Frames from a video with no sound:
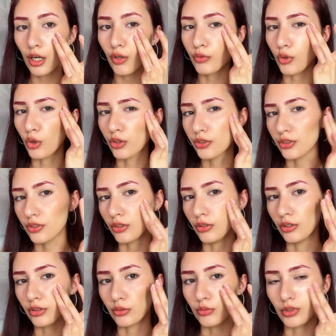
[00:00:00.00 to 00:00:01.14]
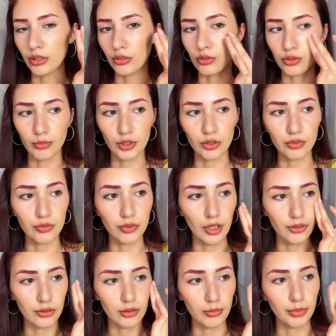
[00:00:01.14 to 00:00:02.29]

Of course it's going to run out so much faster